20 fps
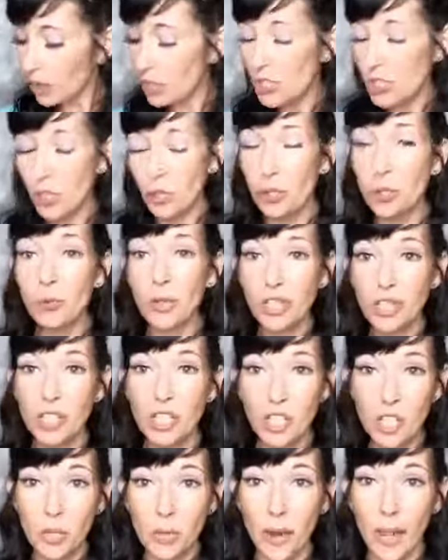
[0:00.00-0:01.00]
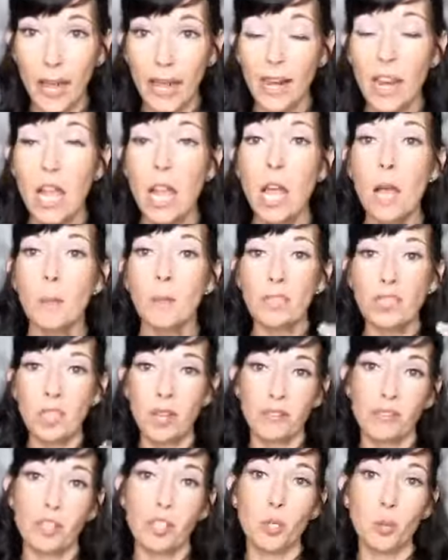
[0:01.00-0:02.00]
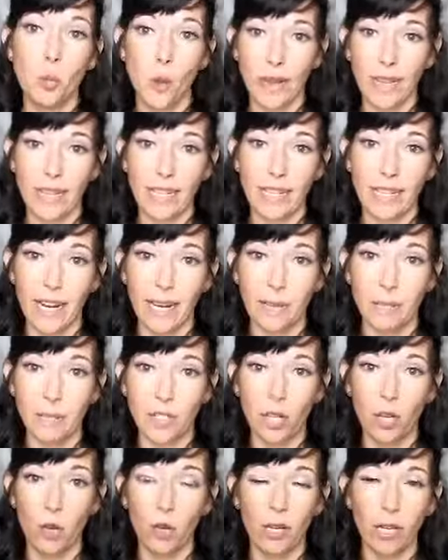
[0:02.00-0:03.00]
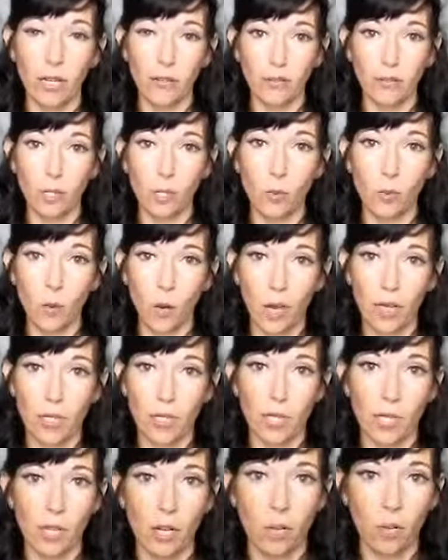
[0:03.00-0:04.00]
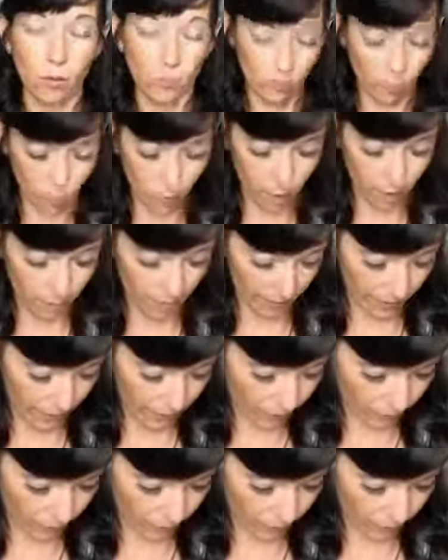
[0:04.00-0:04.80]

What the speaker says: So you can do it, but you have to do one at a time. So if you want to know more about the